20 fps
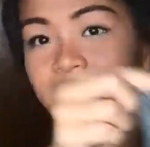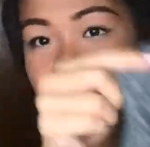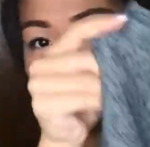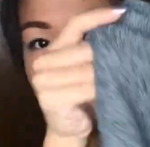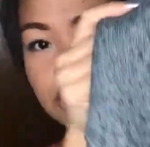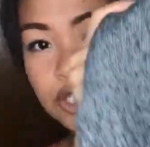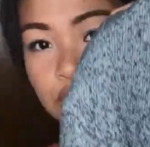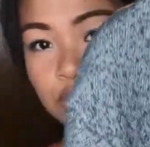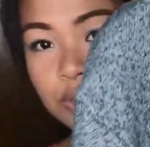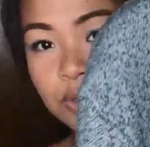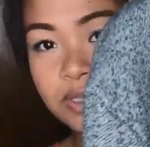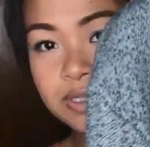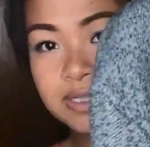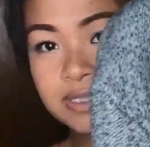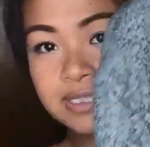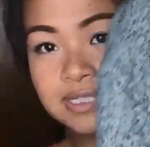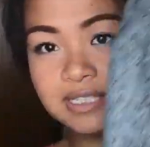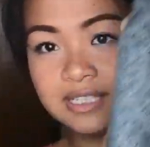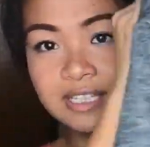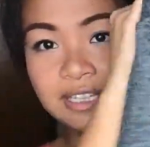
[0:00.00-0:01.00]
and it is short
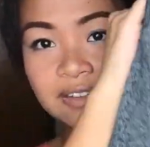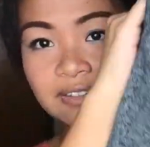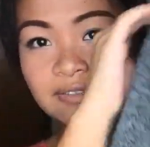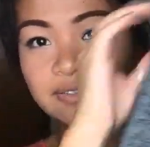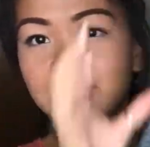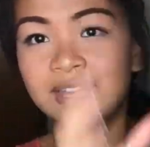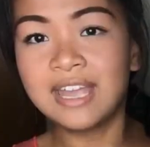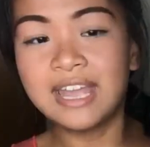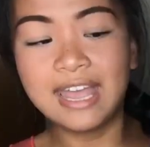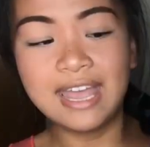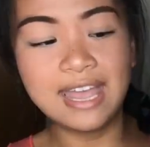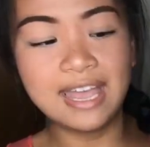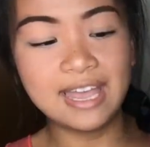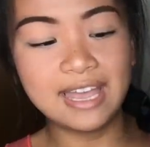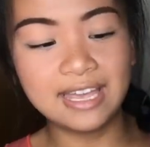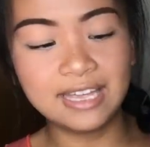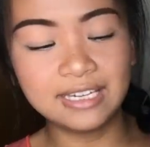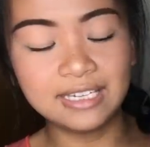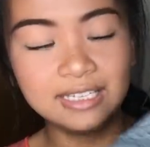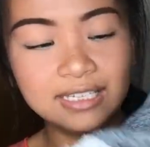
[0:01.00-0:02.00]
sleeve,
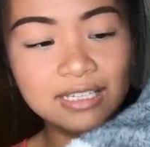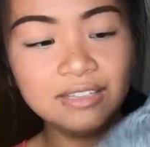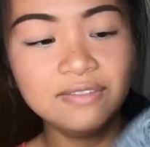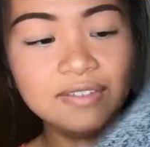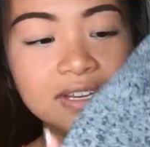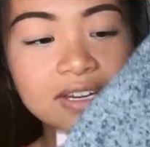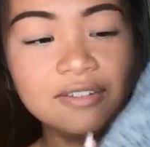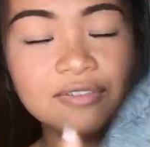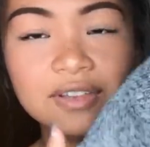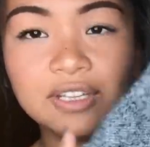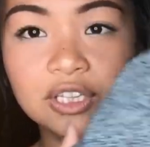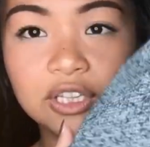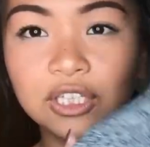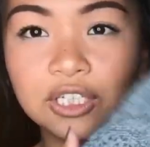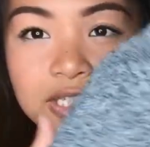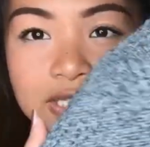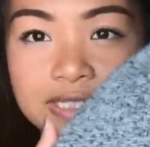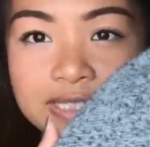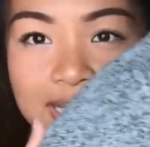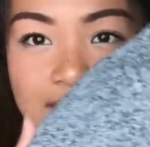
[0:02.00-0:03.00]
and even if it
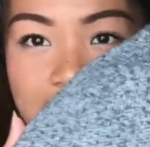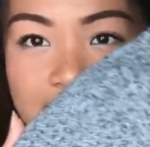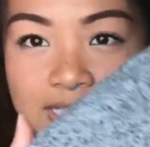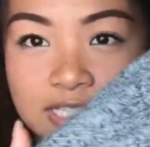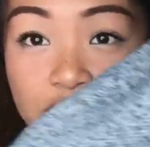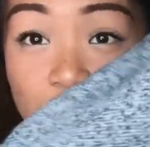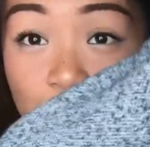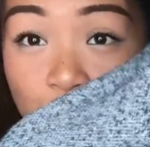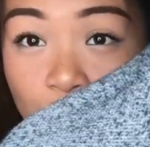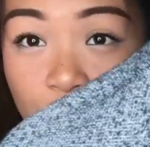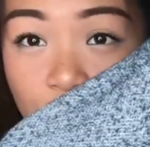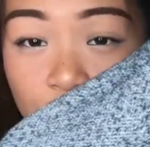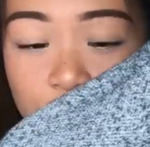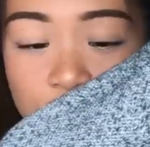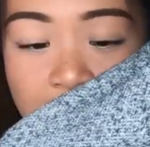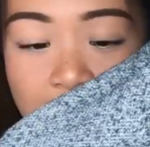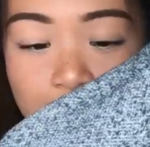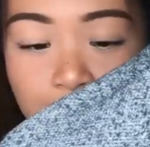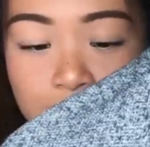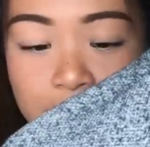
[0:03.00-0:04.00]
looks like it's a sweater
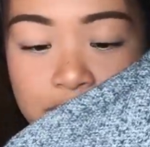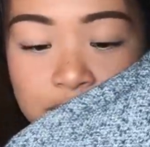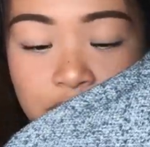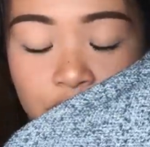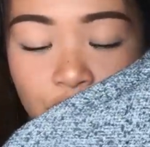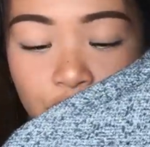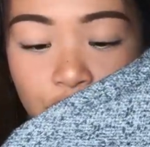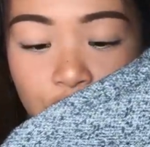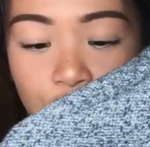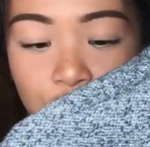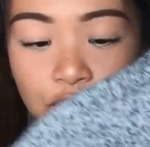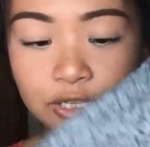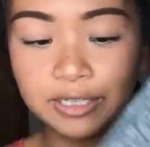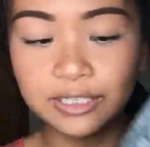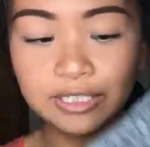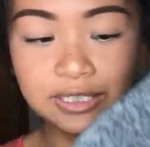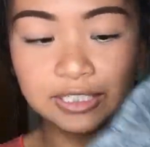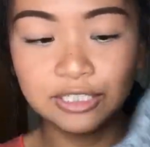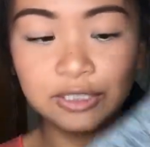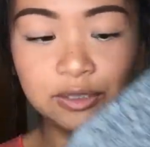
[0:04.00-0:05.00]
type material,
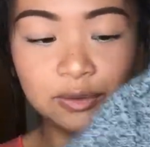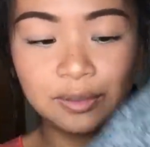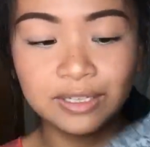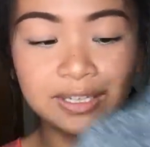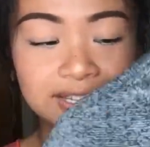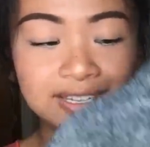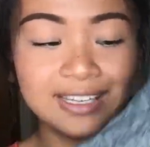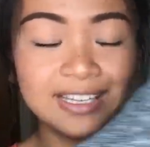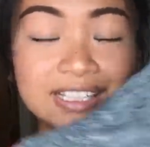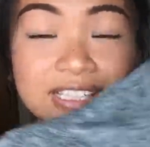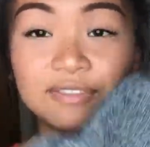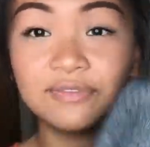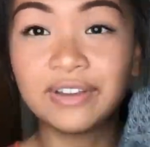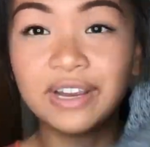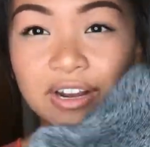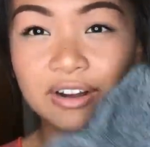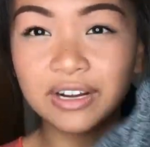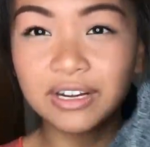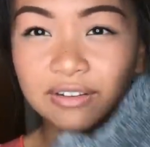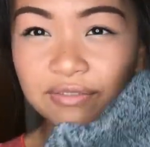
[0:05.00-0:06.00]
it's
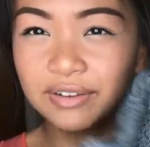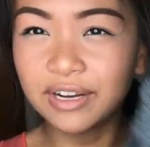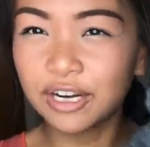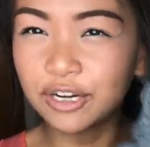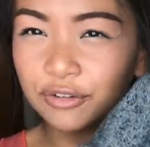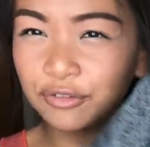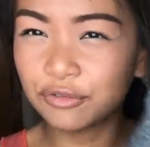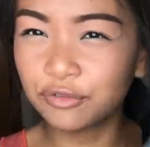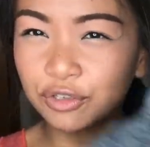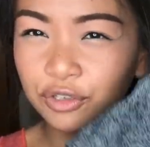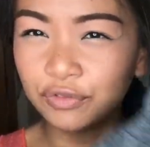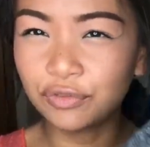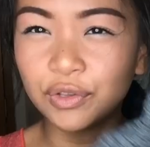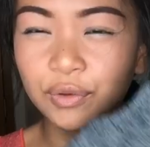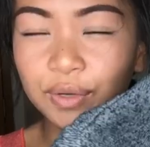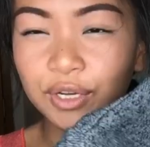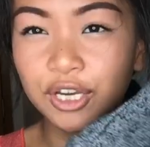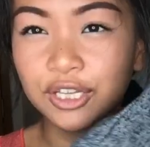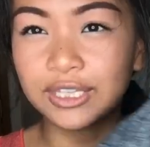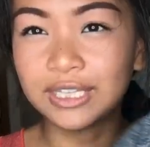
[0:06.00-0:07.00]
very, very free
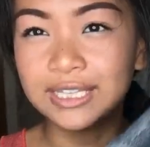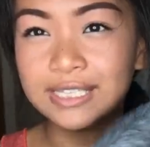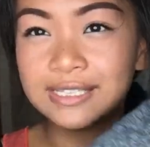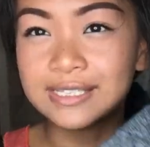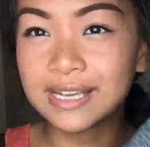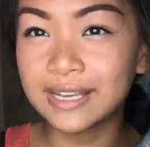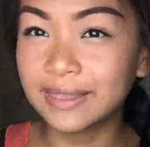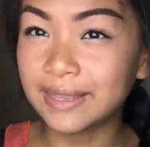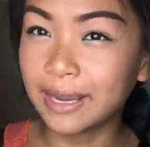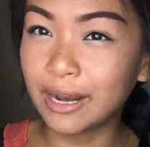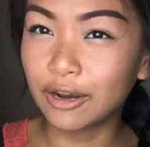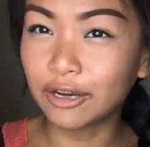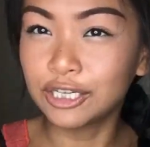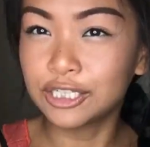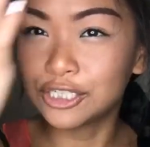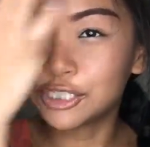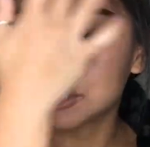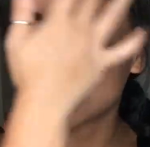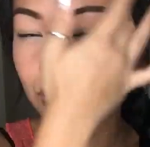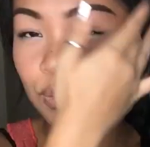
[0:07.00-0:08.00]
flowing on the inside. The air
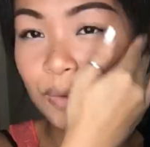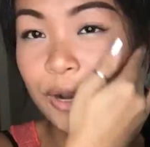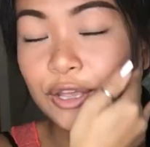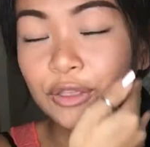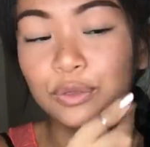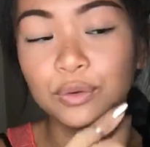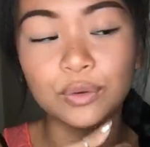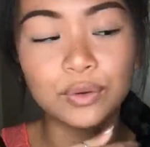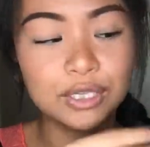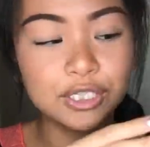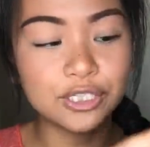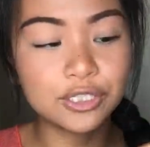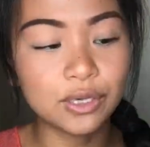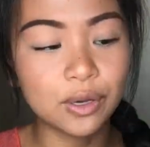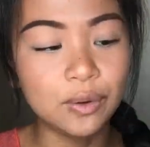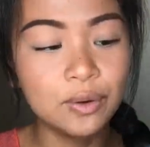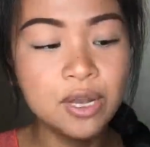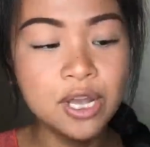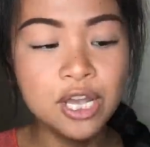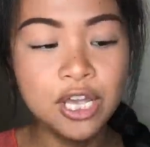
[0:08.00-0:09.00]
can just go right through it,
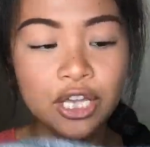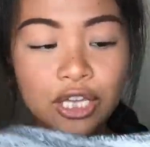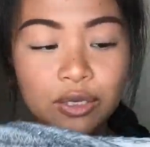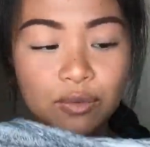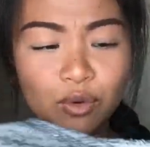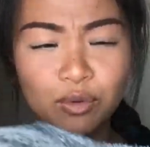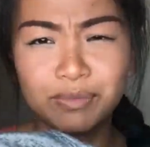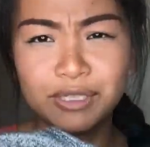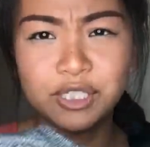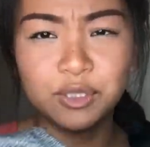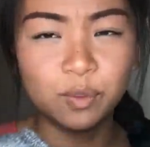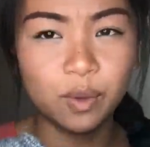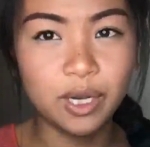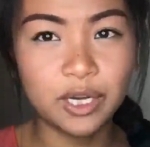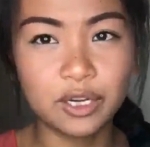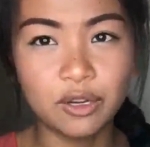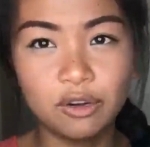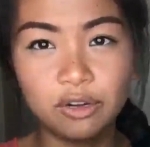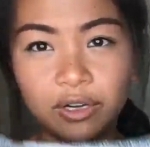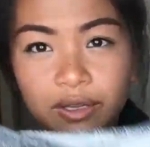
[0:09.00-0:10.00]
so you won't be
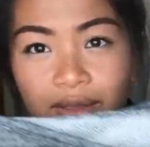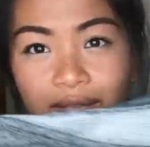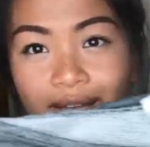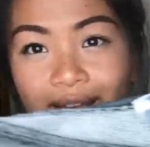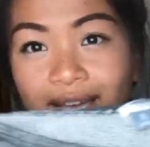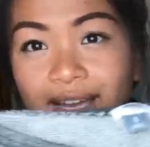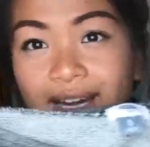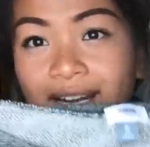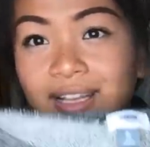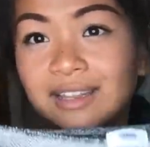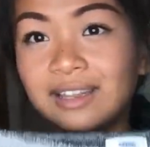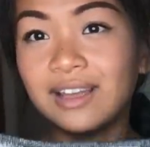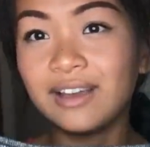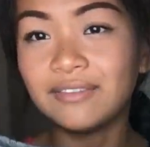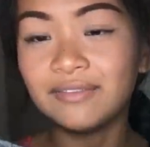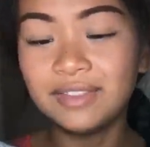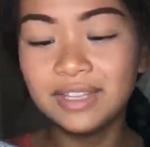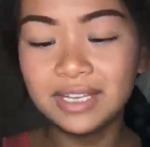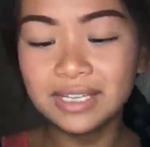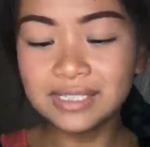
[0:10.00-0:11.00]
sweating or anything. And I
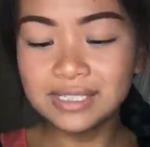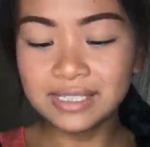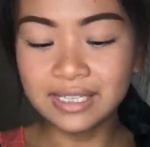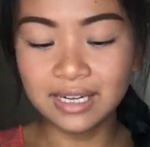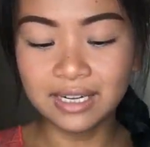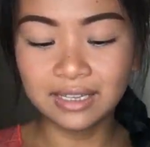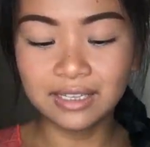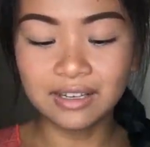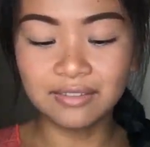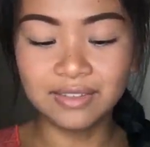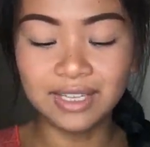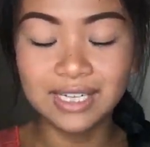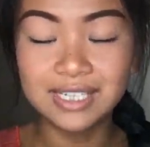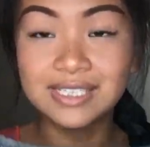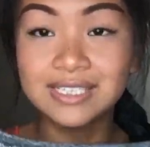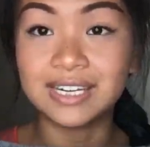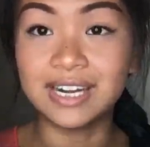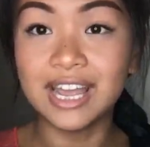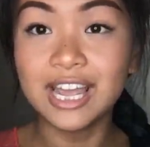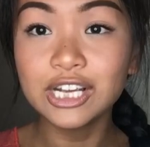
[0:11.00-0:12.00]
love this, and I love that
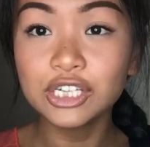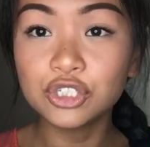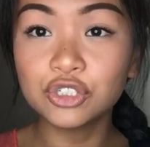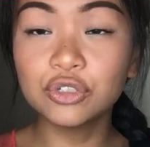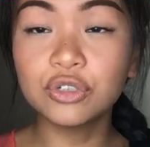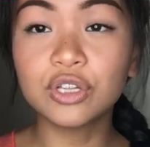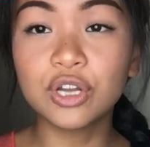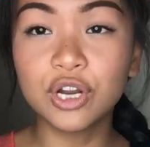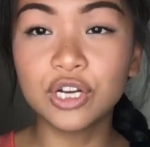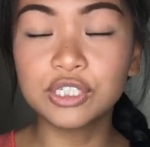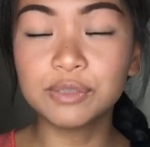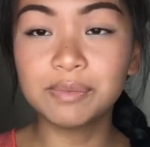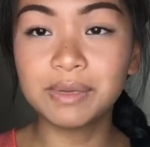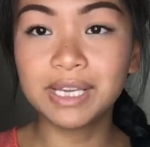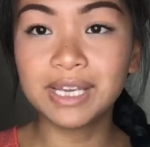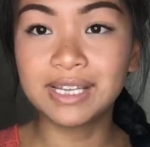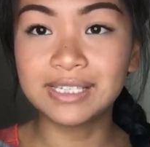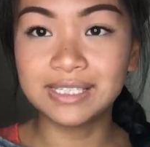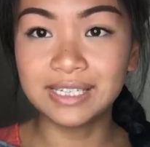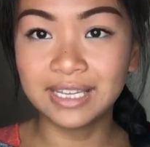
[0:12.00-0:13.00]
it's an extra large
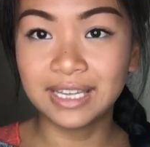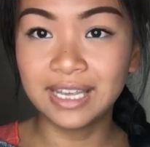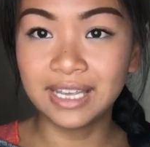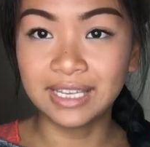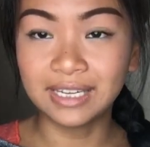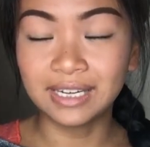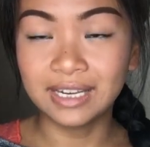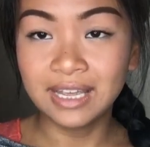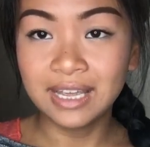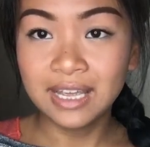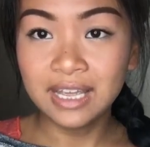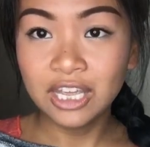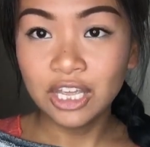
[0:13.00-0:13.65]
because it can